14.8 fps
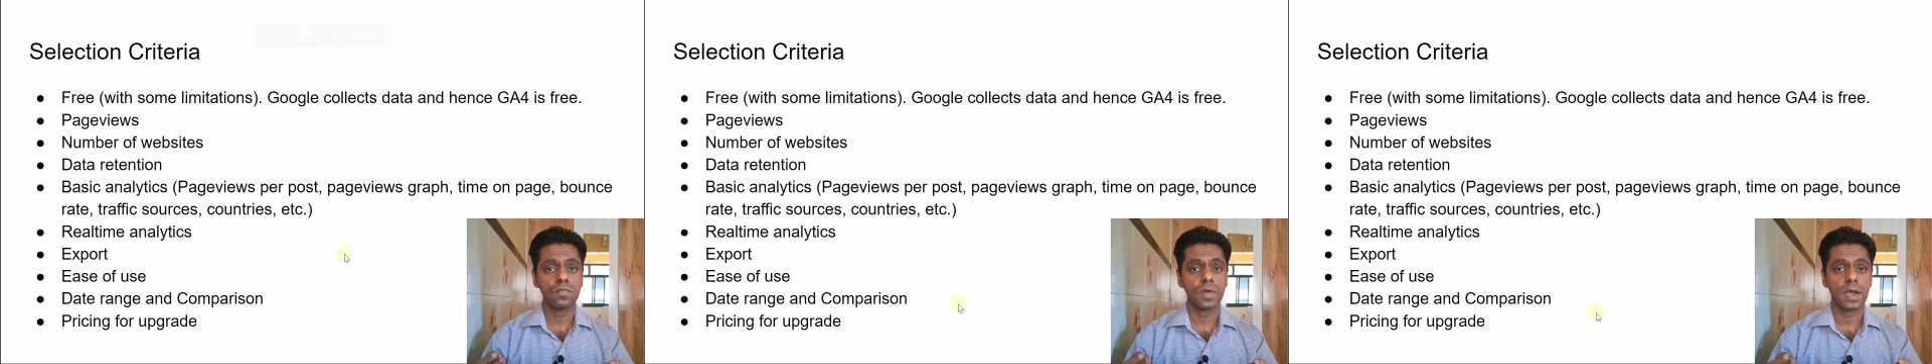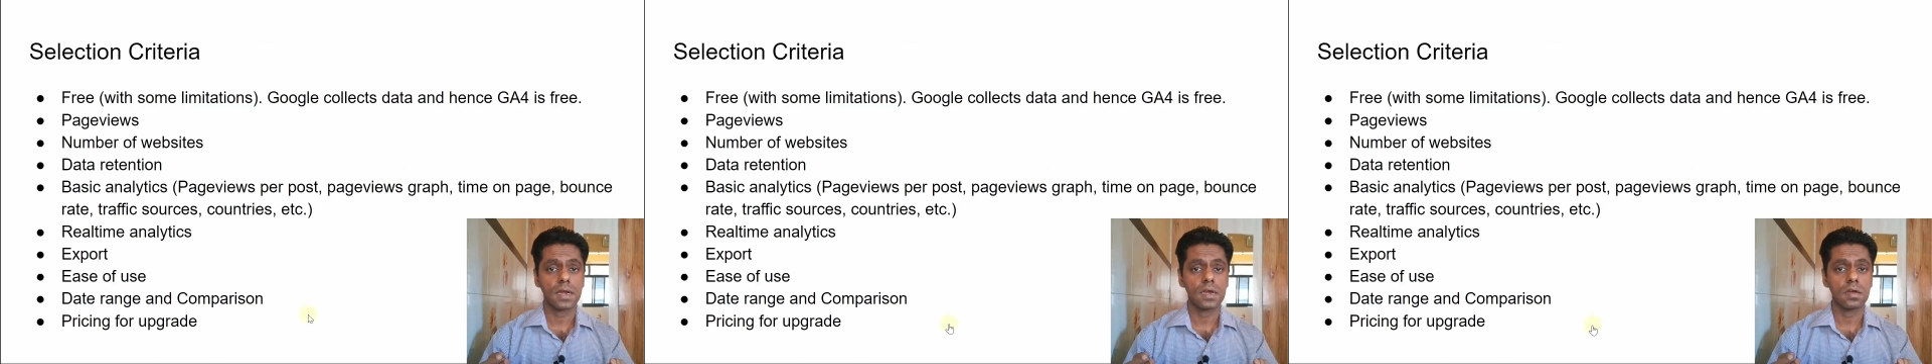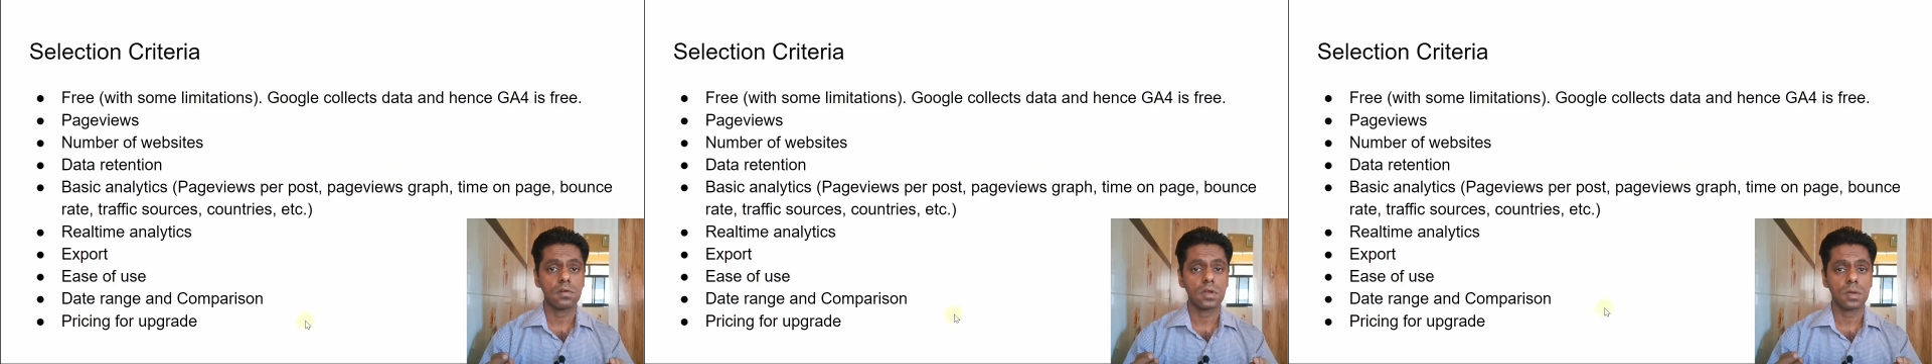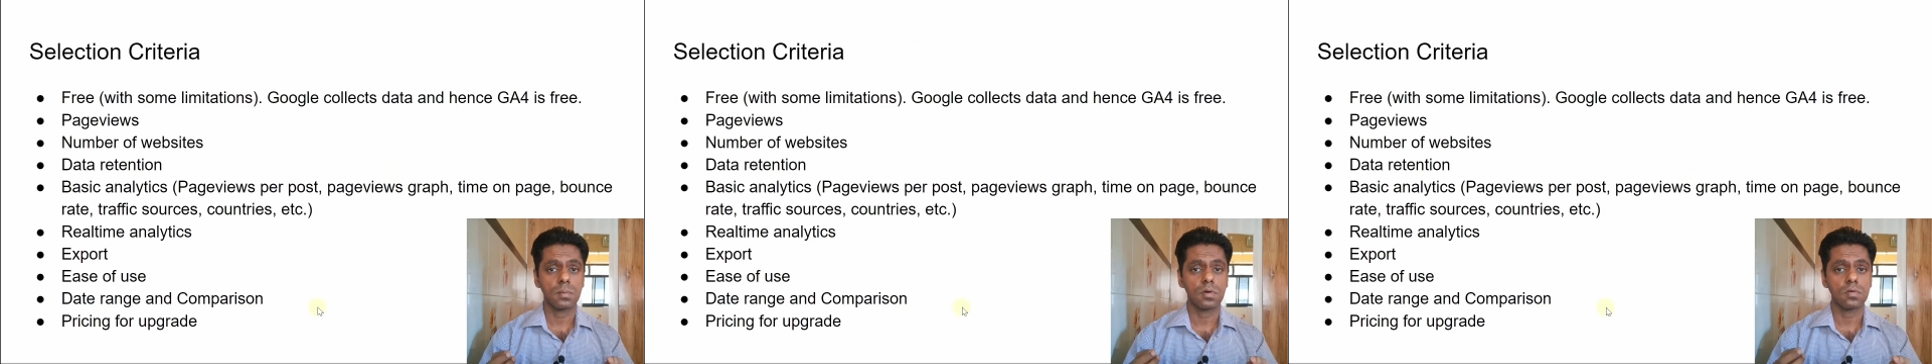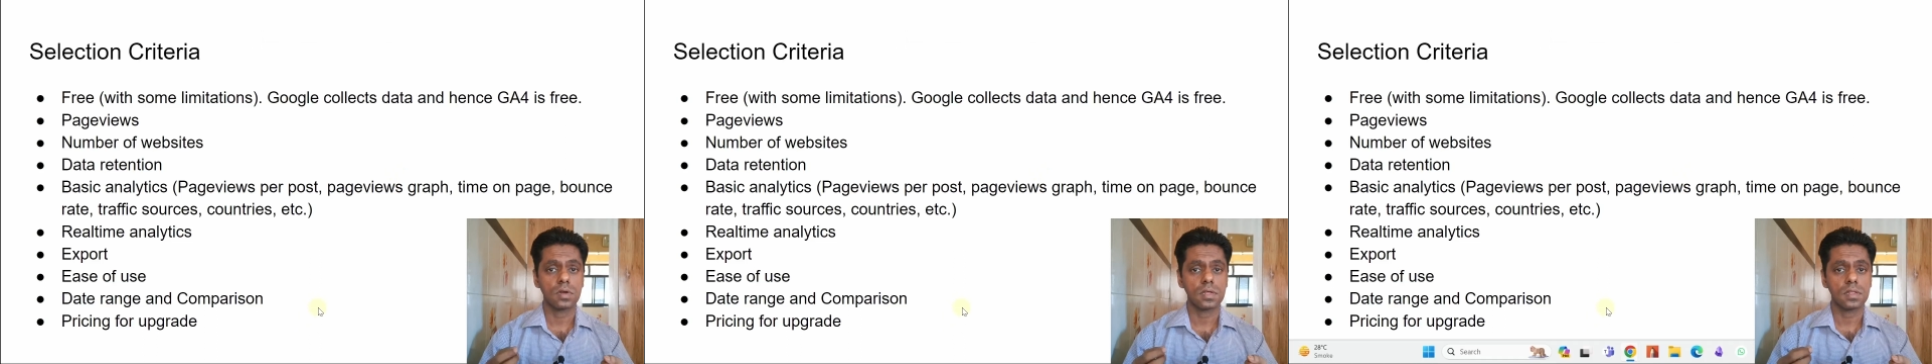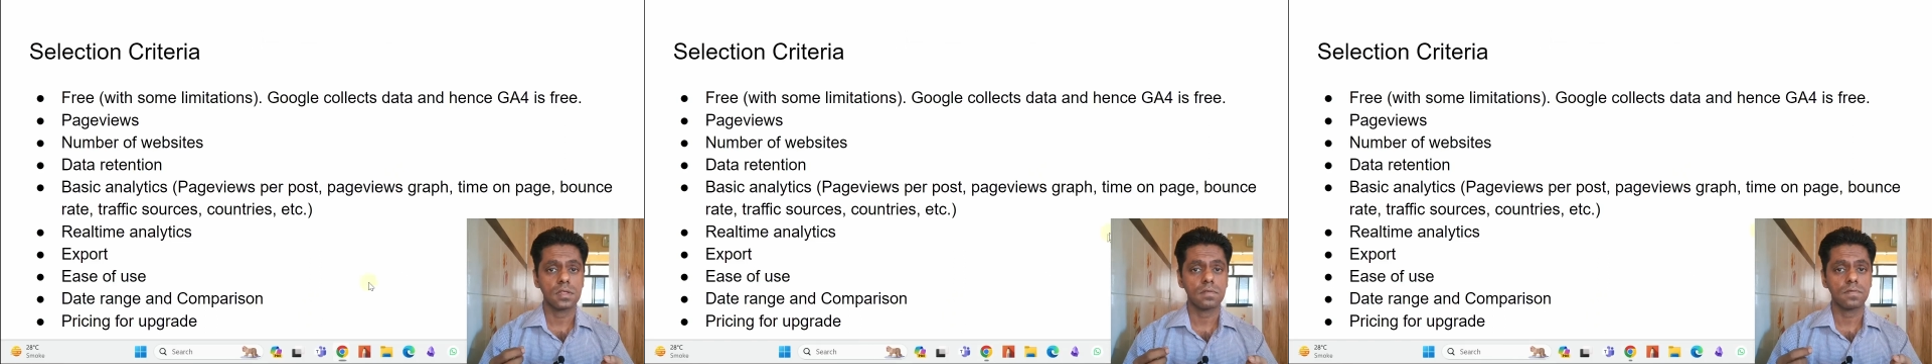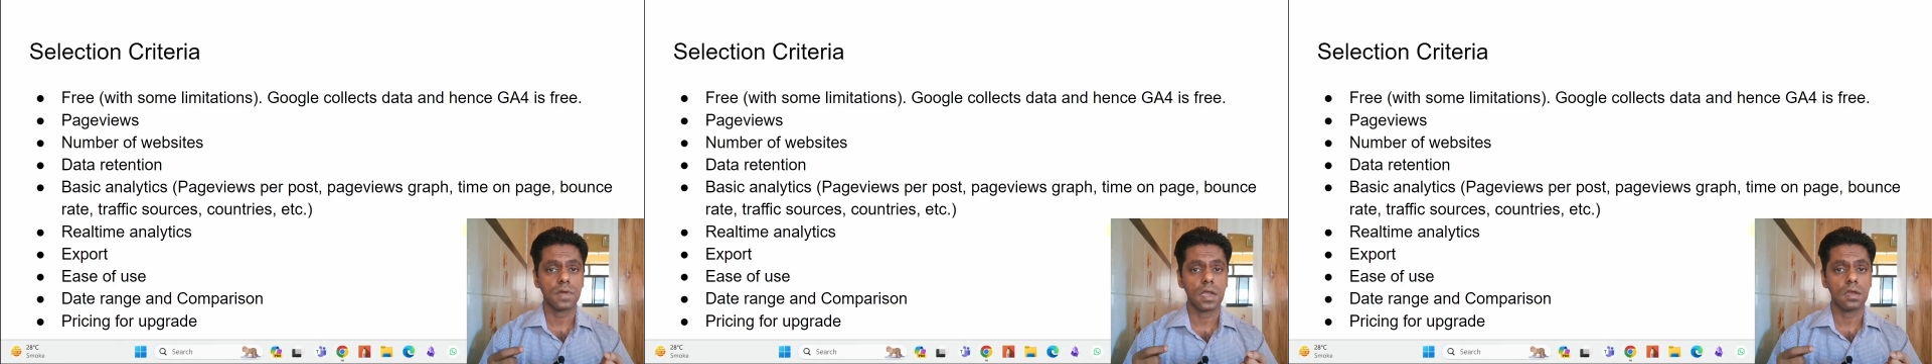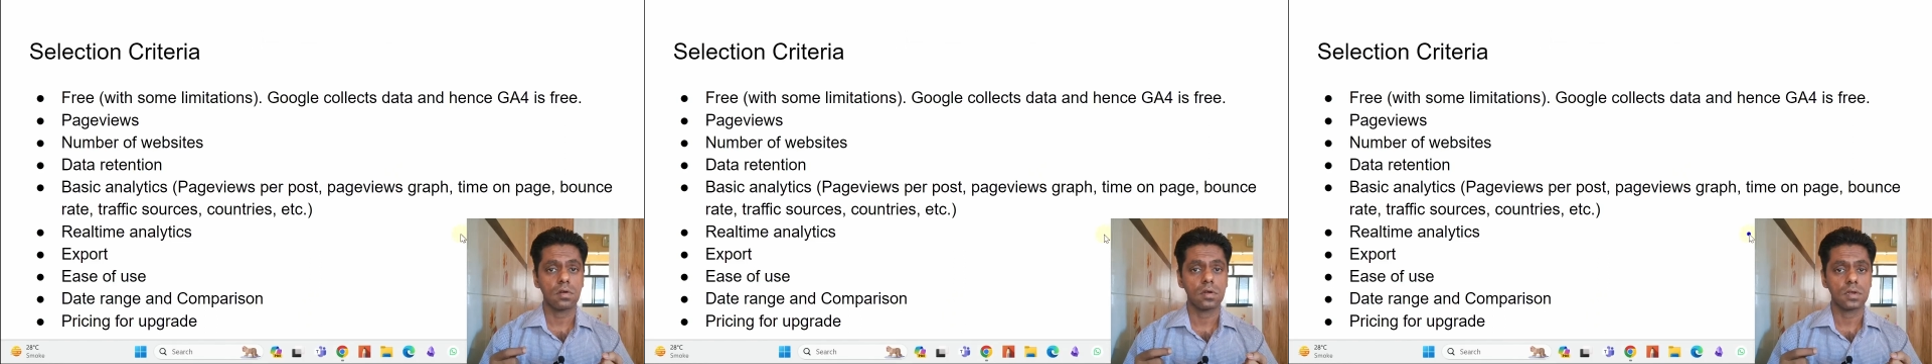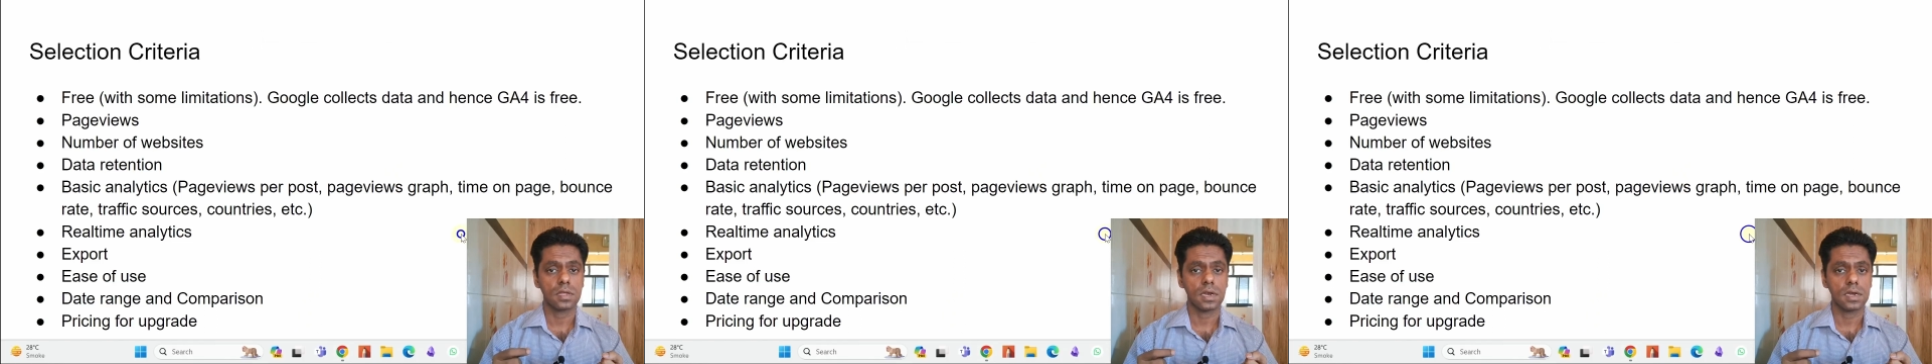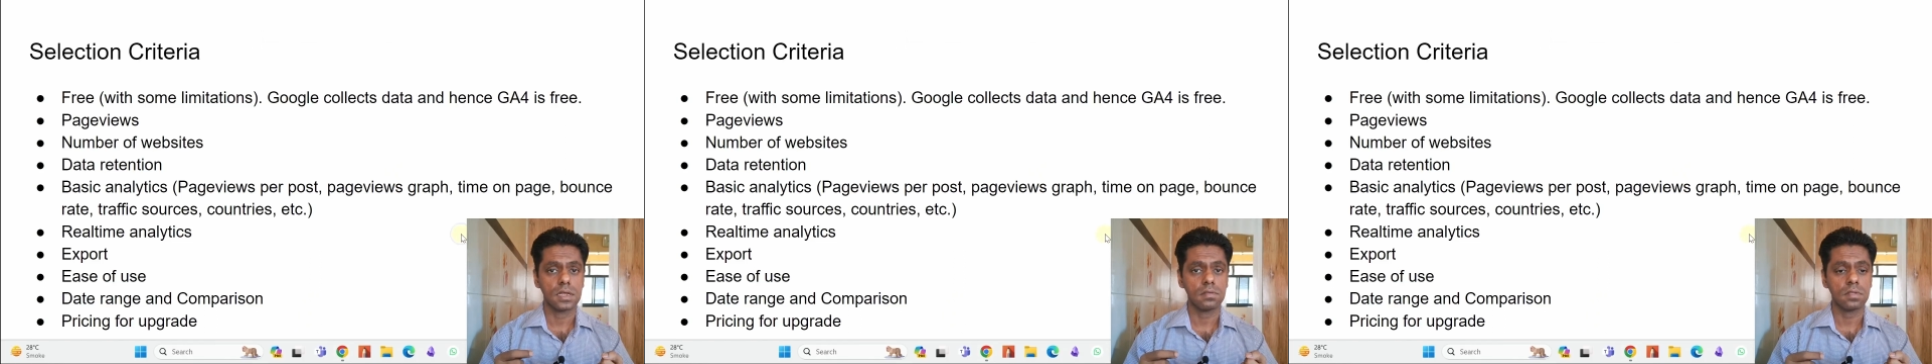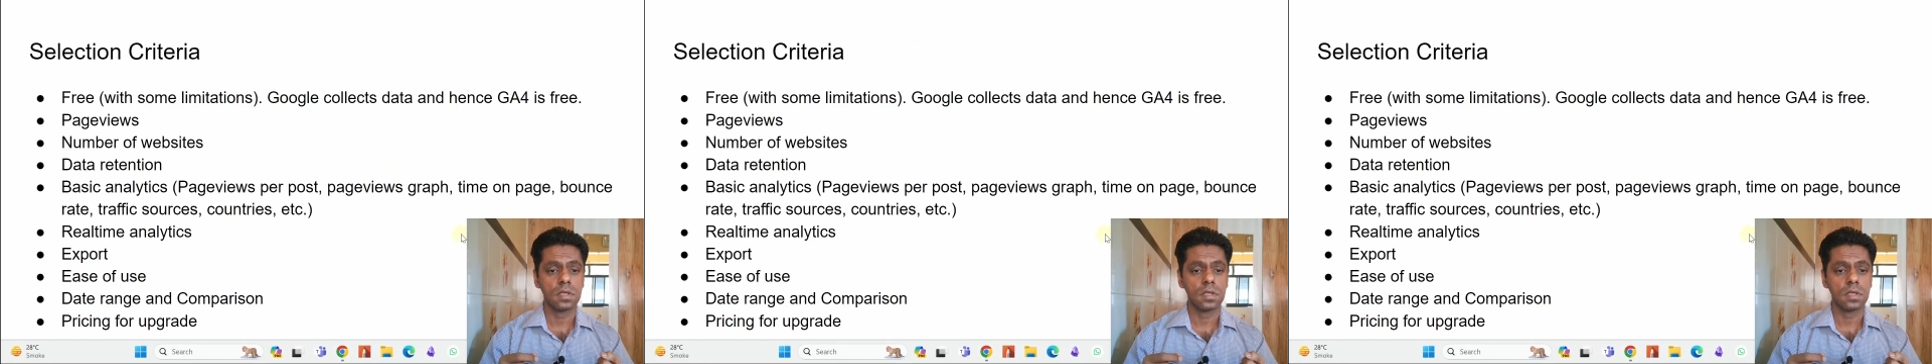find out about these 5 alternatives.